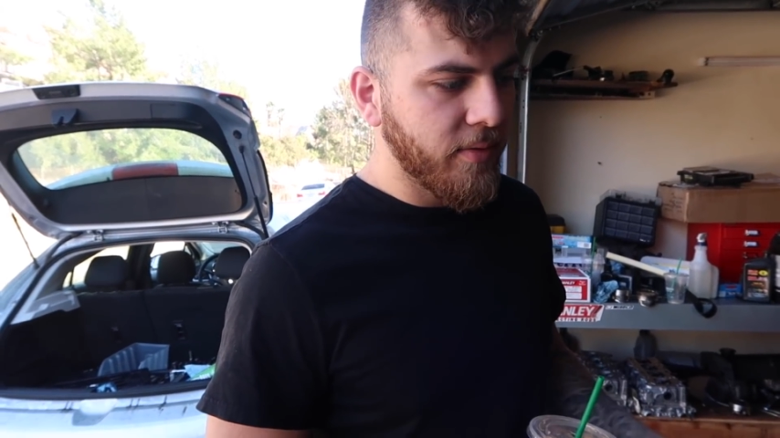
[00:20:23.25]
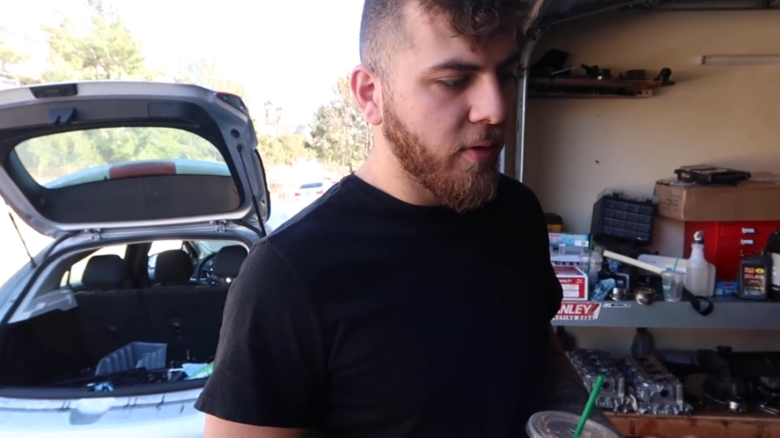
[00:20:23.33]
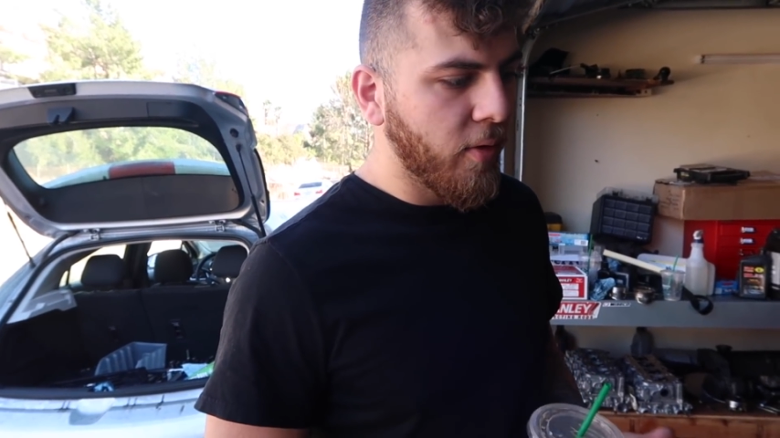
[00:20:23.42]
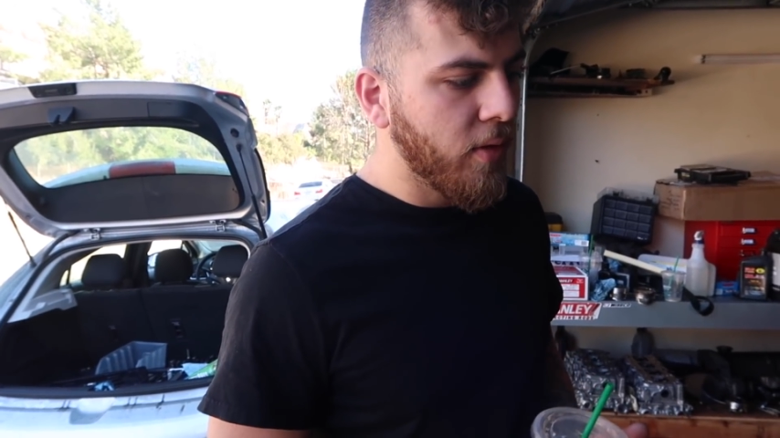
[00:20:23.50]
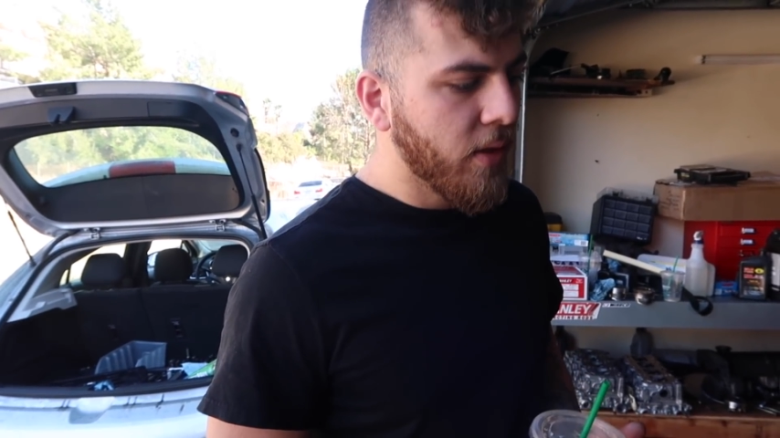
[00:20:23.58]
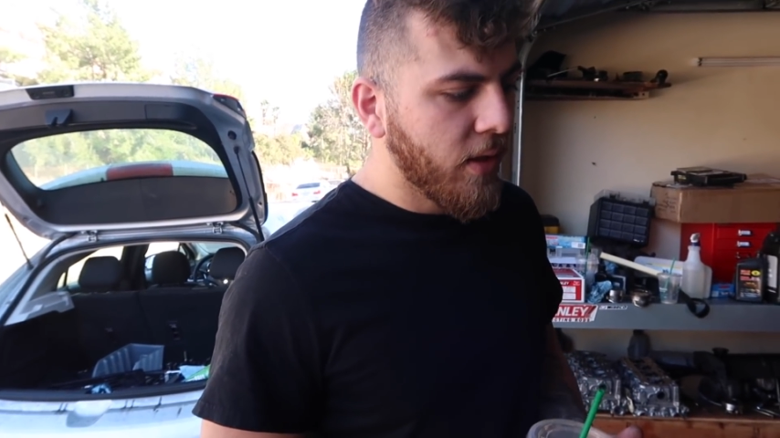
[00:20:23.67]

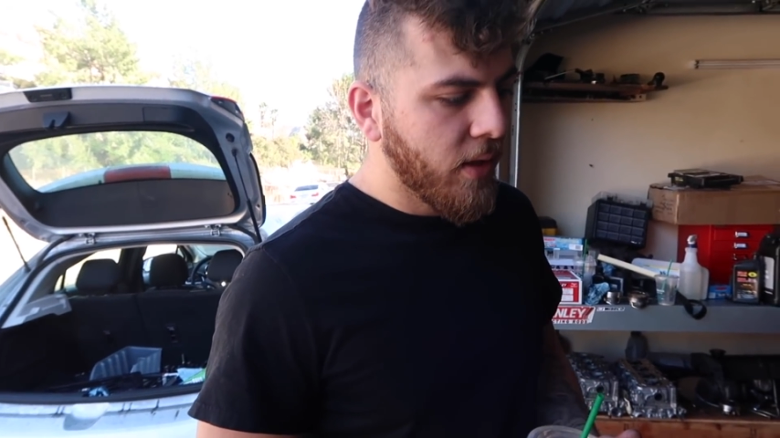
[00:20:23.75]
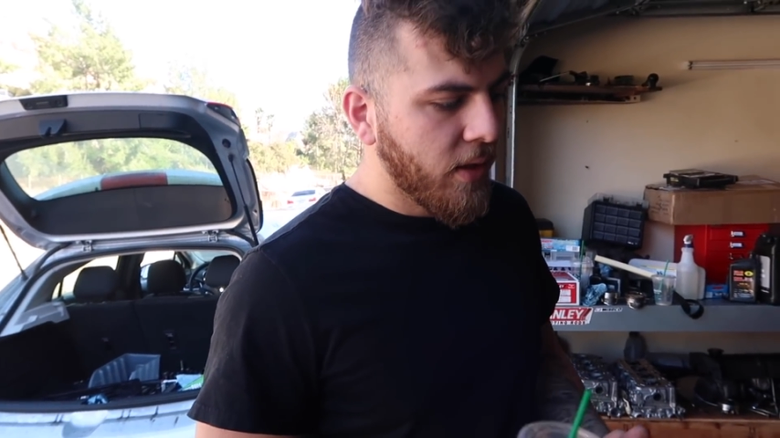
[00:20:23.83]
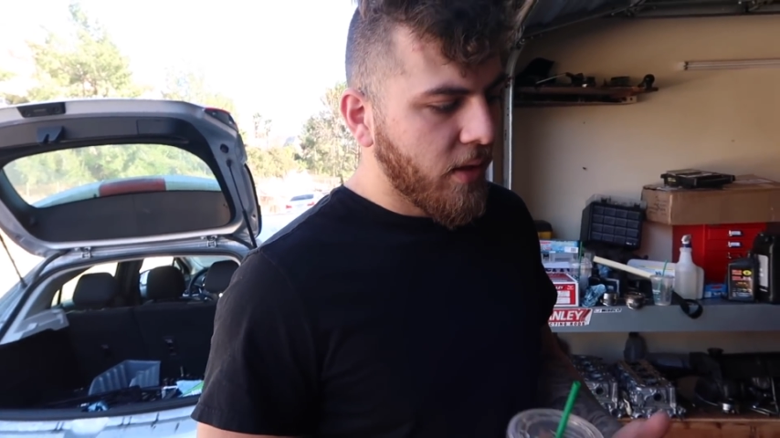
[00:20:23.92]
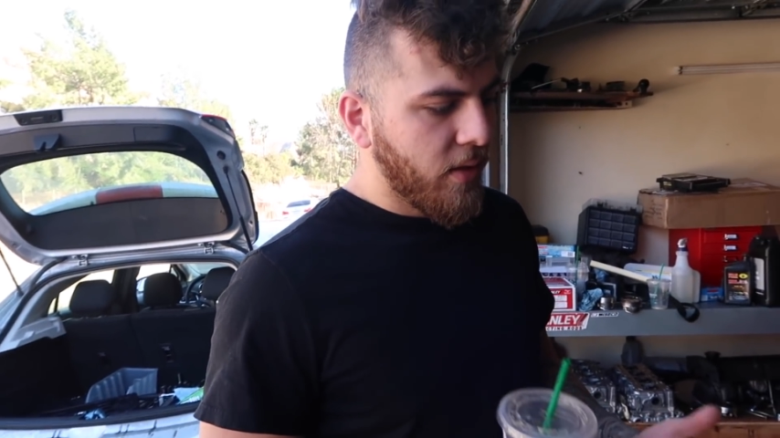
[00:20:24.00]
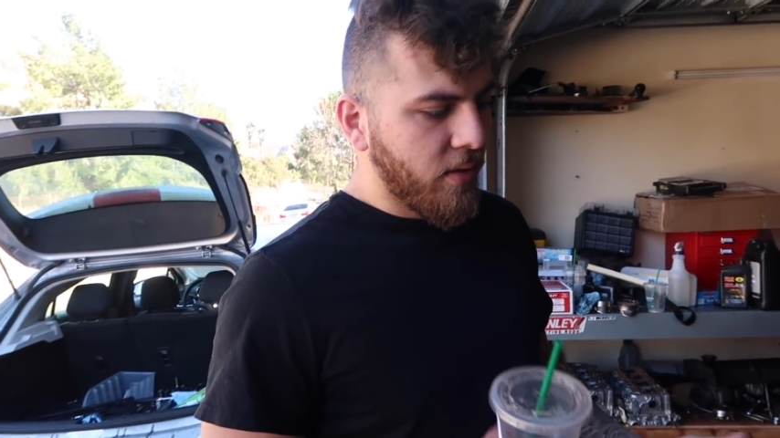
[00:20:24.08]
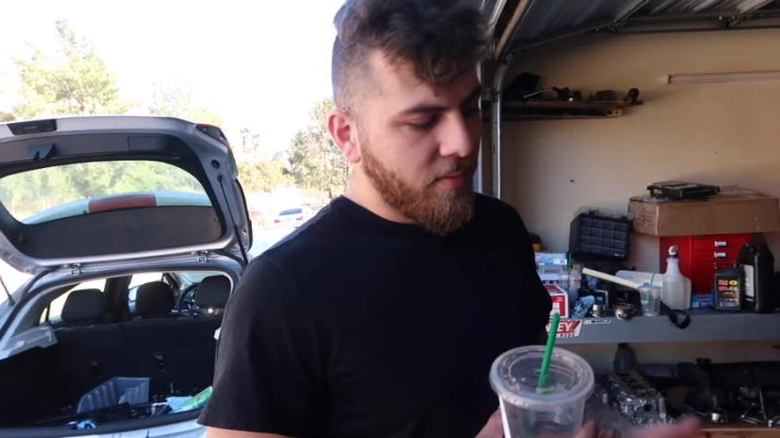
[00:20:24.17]
So
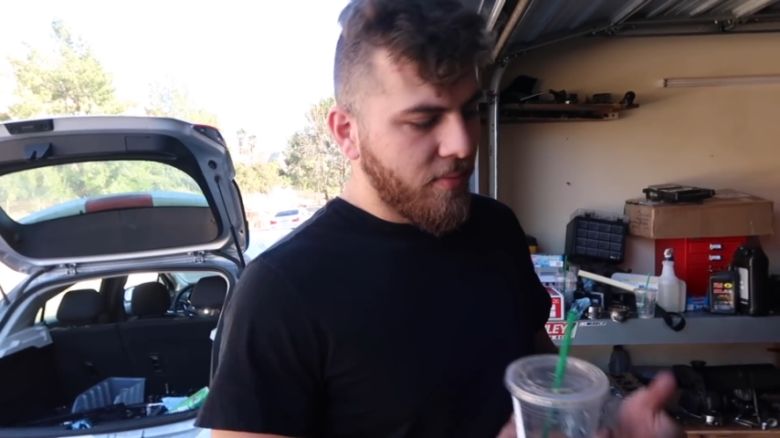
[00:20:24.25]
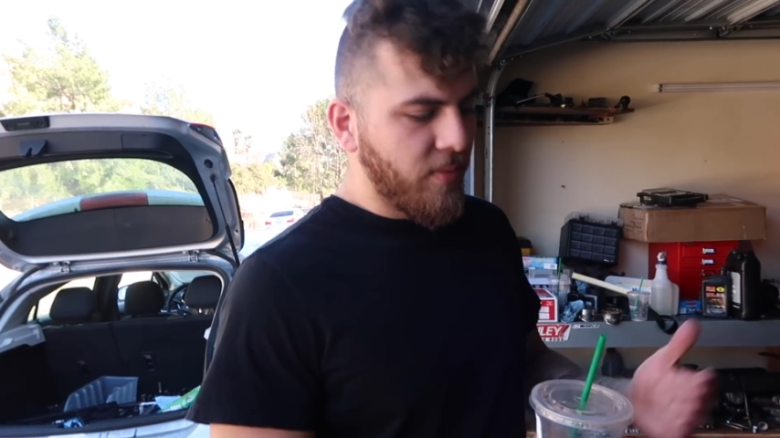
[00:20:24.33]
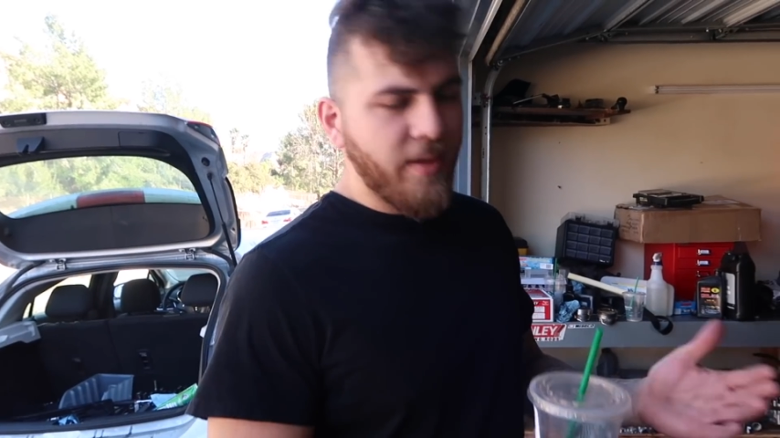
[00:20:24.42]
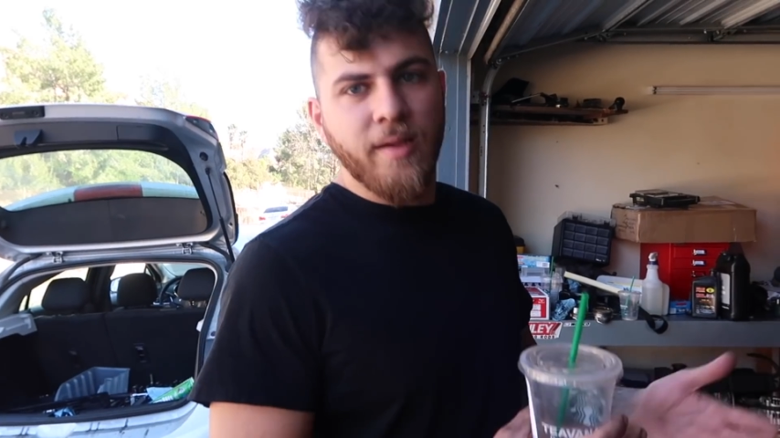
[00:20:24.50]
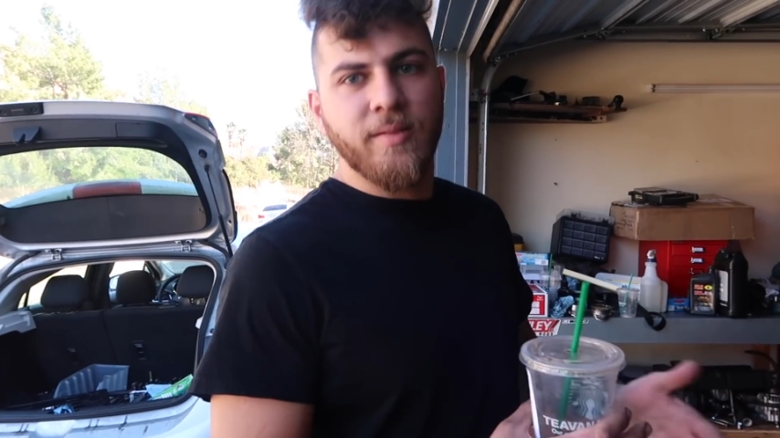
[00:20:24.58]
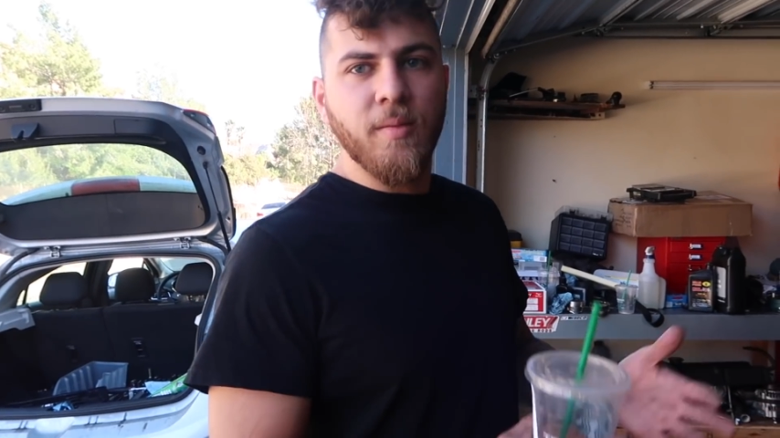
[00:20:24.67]

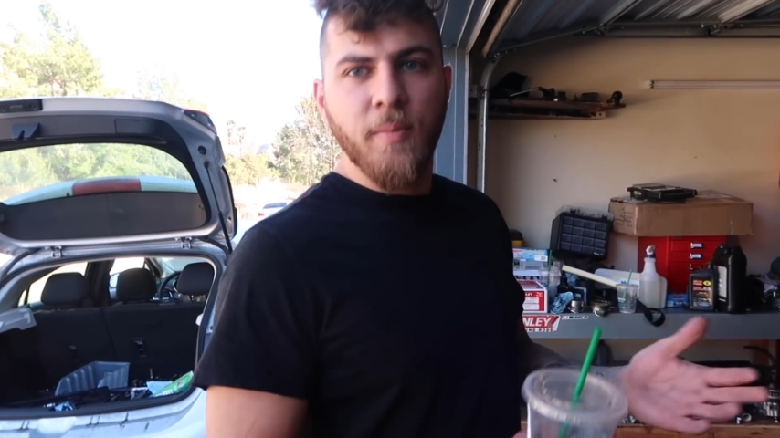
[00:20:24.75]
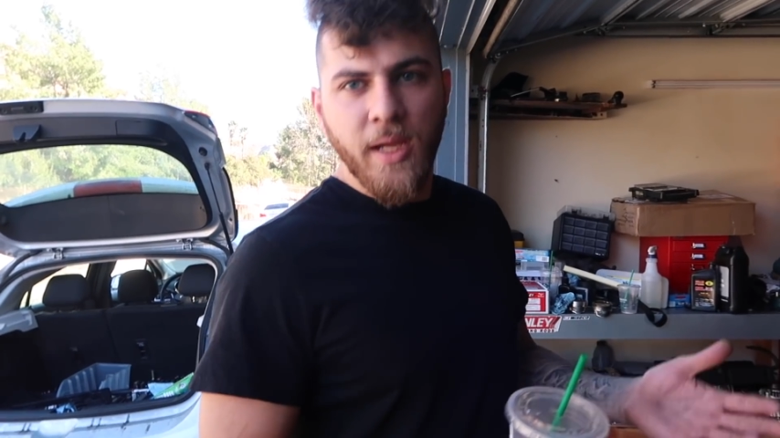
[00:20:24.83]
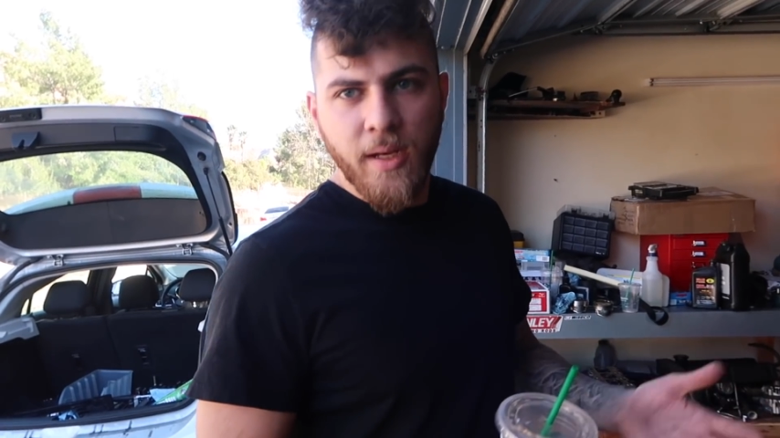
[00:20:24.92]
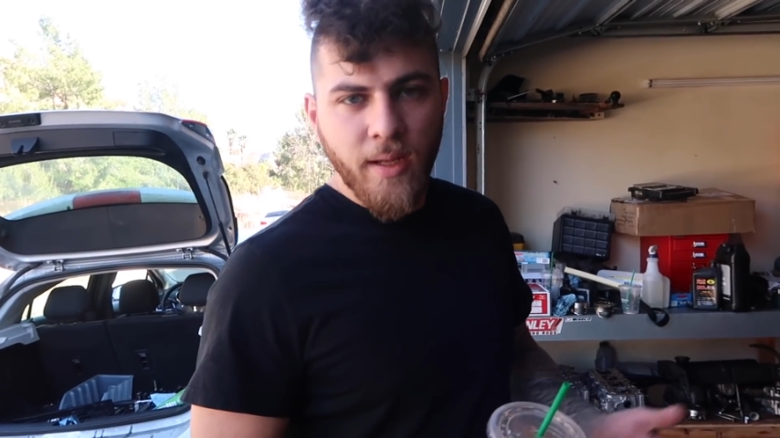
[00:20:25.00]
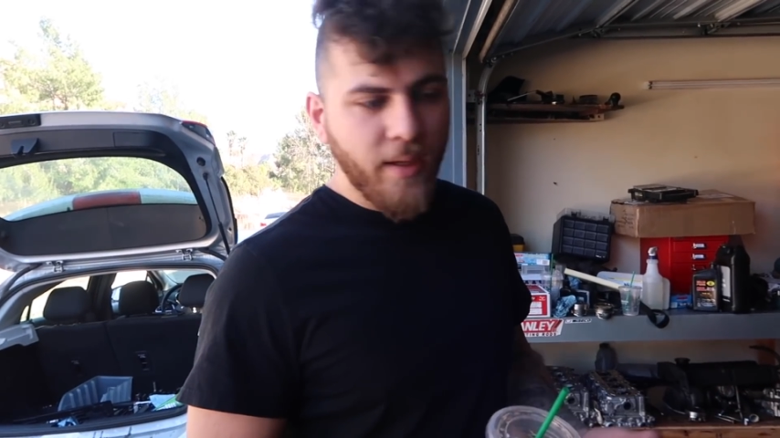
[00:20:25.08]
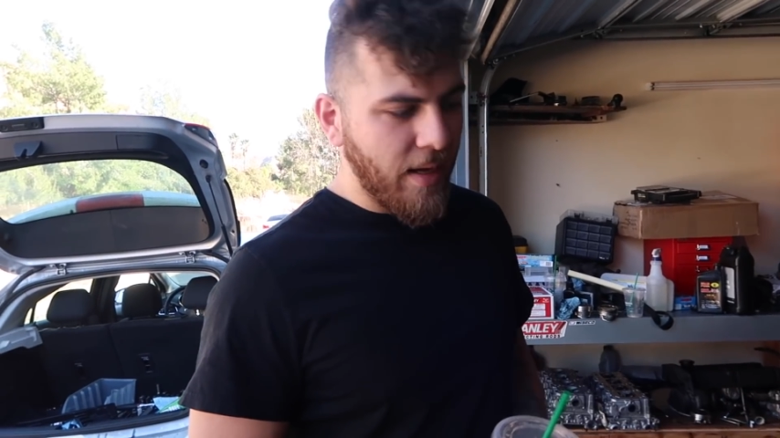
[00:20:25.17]

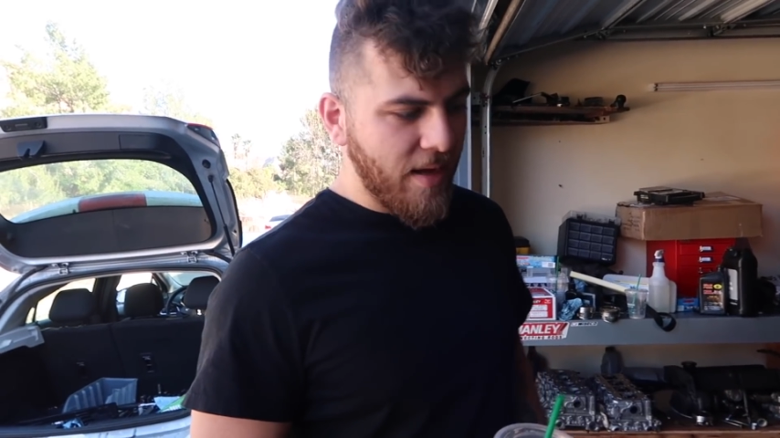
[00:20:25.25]
guesstimating,